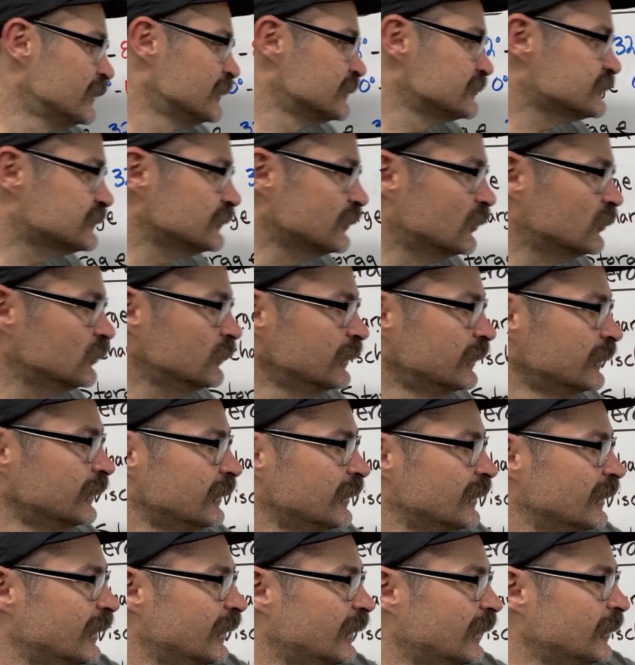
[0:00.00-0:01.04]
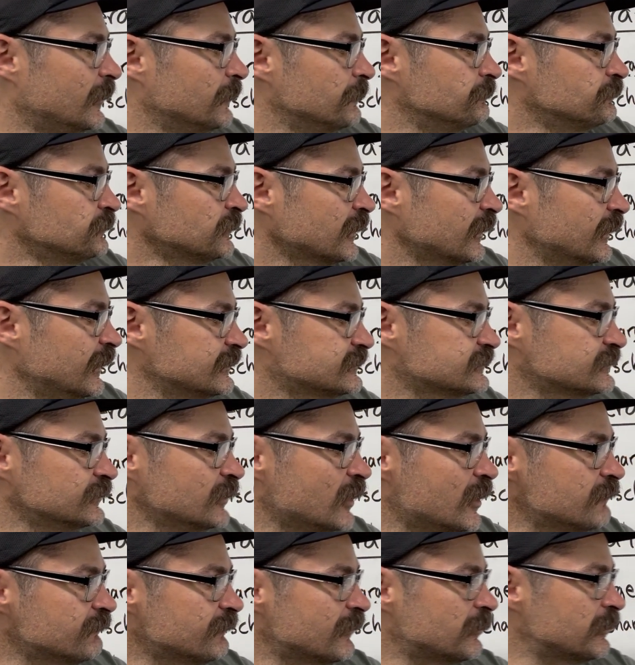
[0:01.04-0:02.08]
So it's
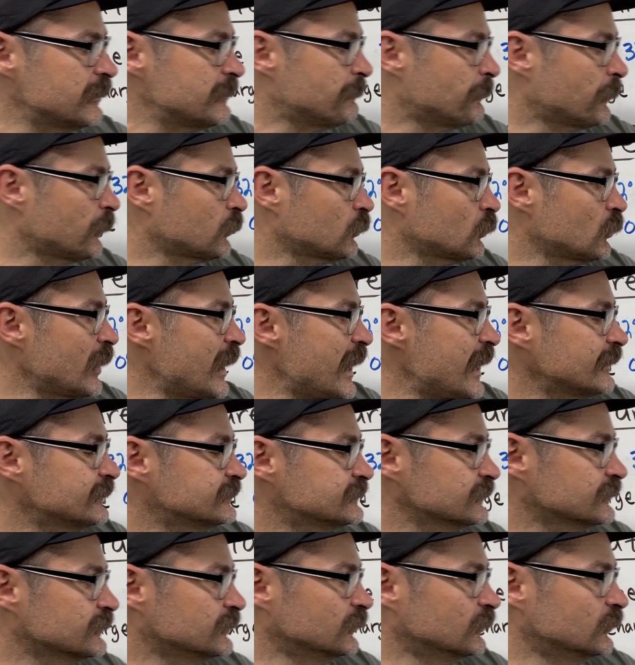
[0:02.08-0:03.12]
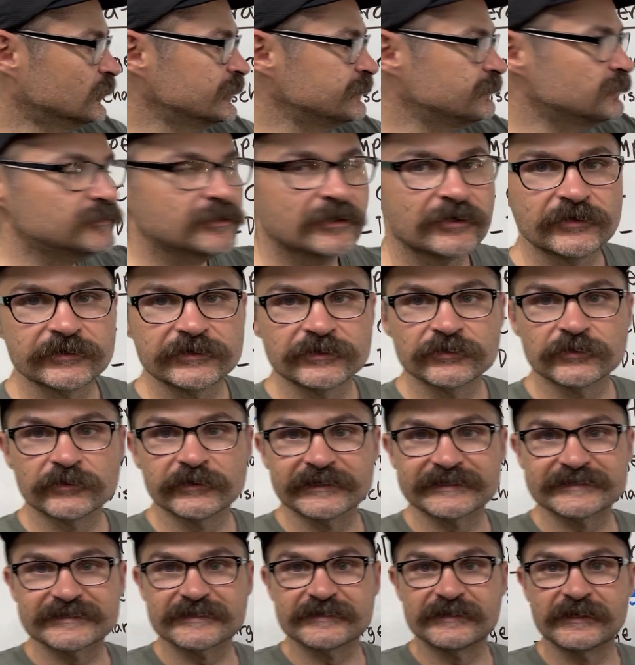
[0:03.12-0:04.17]
not very practical, even though you'll
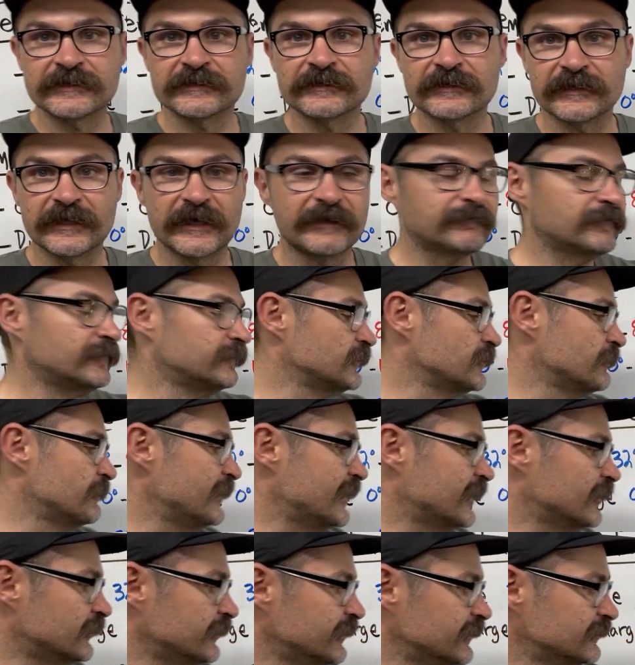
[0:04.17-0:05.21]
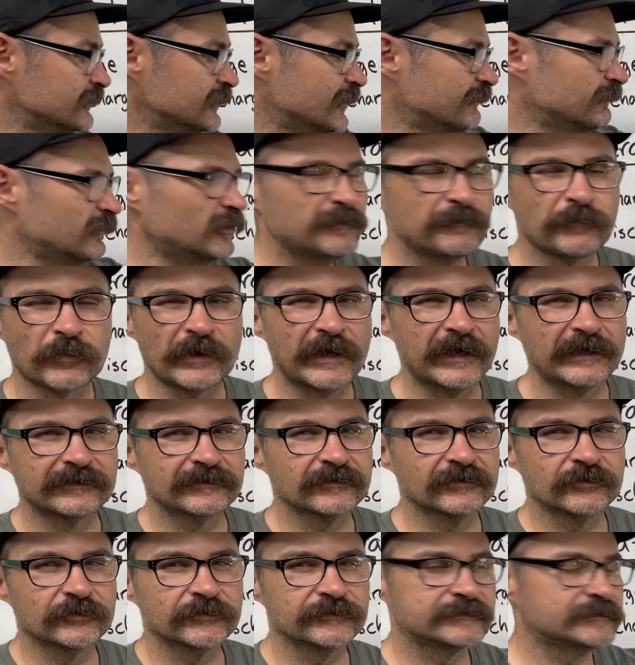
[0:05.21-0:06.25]
extend the life of your battery, not very
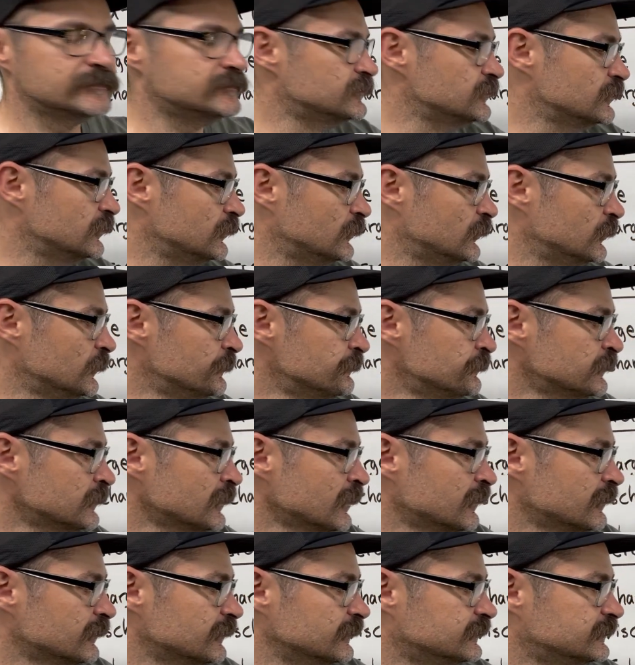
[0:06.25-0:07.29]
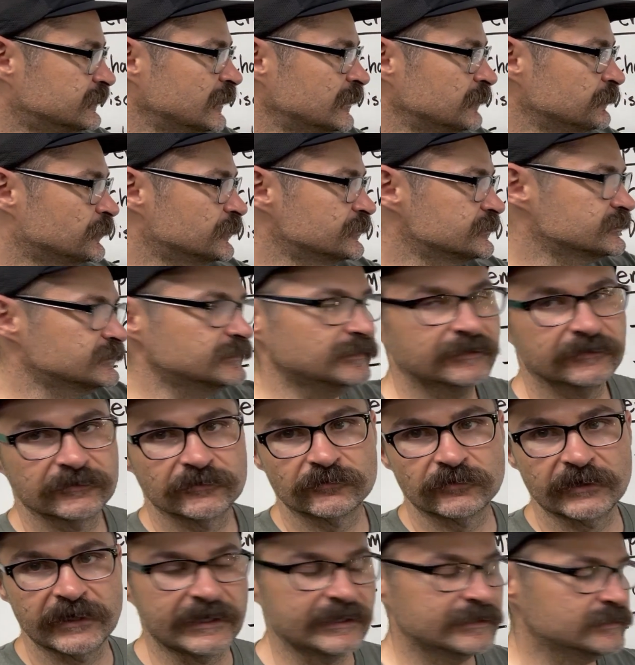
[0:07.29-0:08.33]
practical to do the 10%
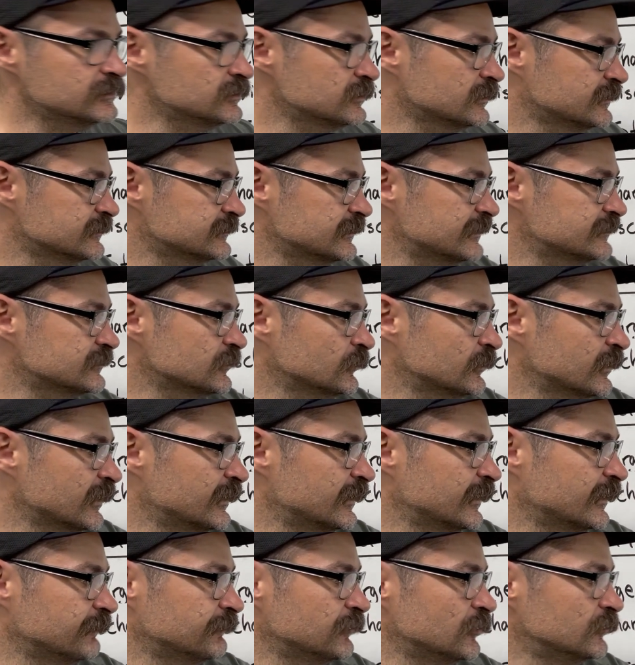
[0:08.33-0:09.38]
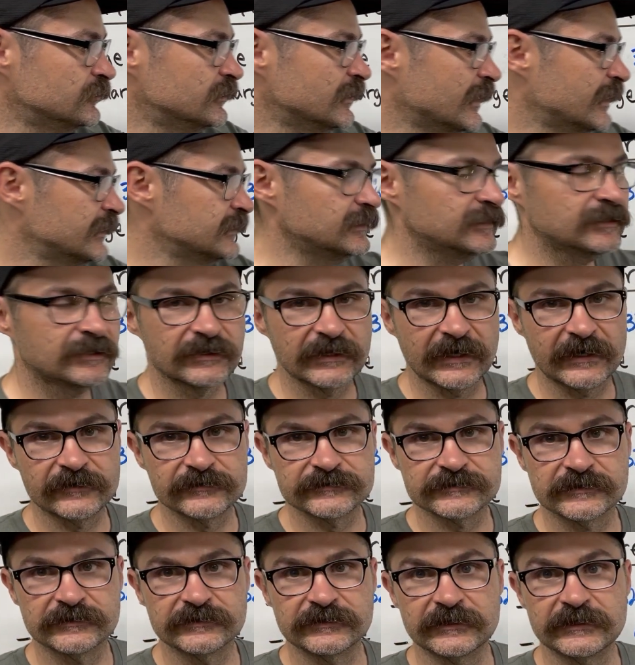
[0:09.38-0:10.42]
range because that's only going to give you
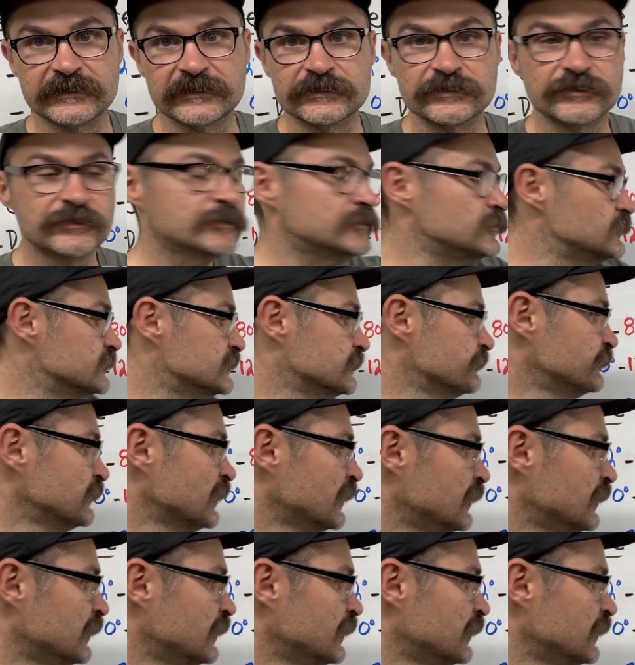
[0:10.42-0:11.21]
90,000 EUs.